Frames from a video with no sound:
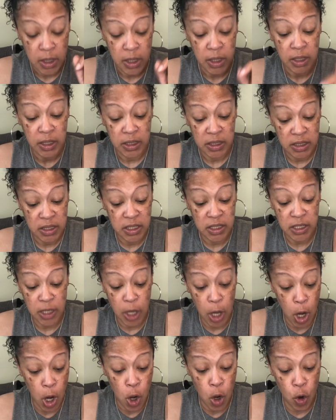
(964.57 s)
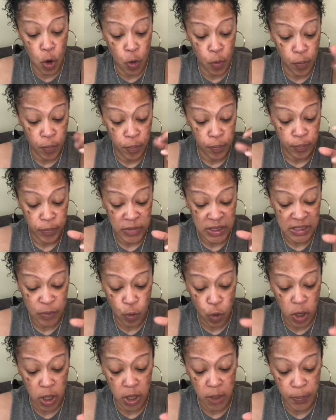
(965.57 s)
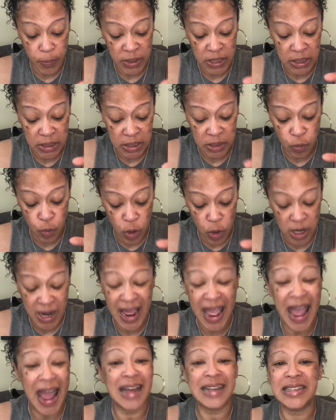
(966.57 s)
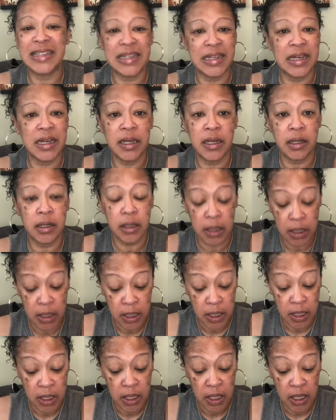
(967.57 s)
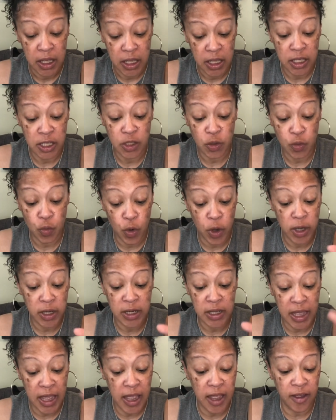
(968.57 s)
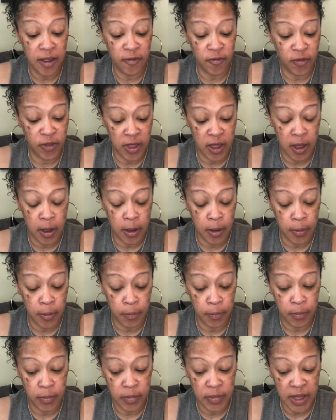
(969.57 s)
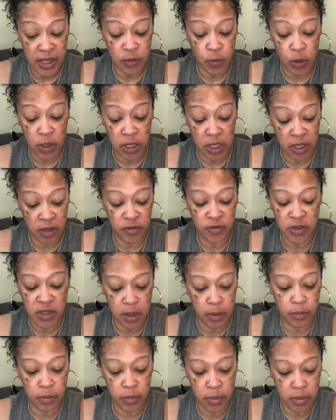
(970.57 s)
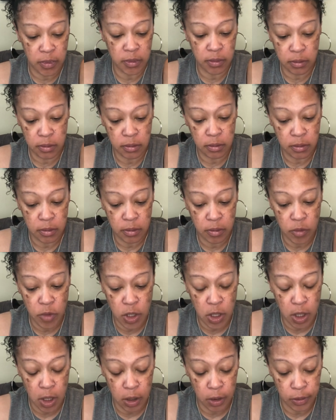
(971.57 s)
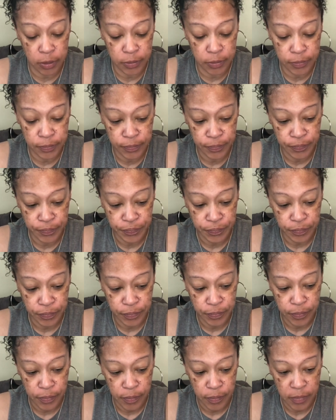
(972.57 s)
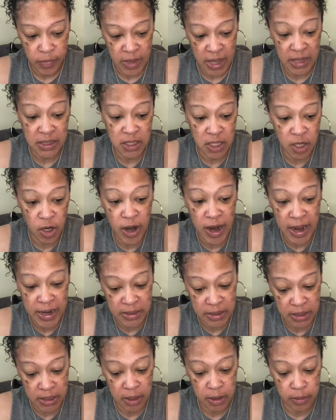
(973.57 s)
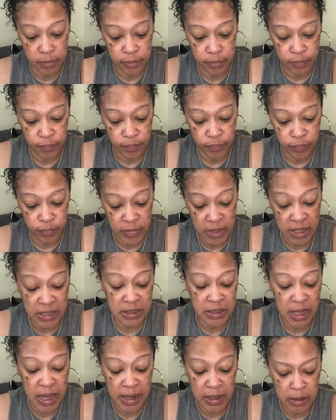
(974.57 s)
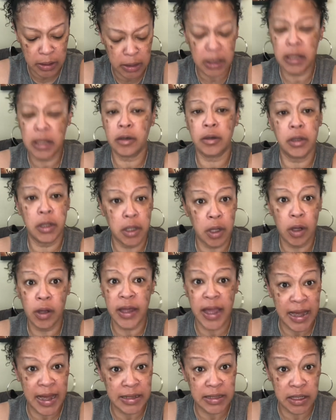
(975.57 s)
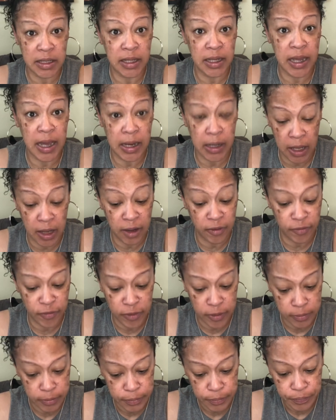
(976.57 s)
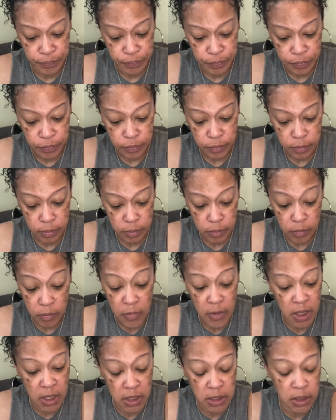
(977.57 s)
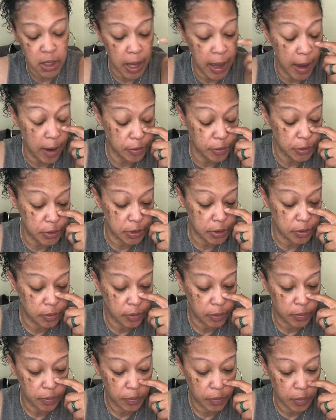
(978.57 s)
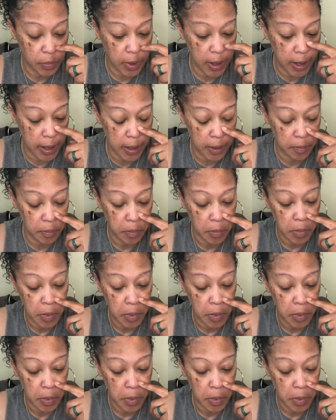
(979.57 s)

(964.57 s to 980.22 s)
because this home this one piece this one asset is what gave them that's what gives them you know that's their asset that's like literally the only asset they got left is a house, right?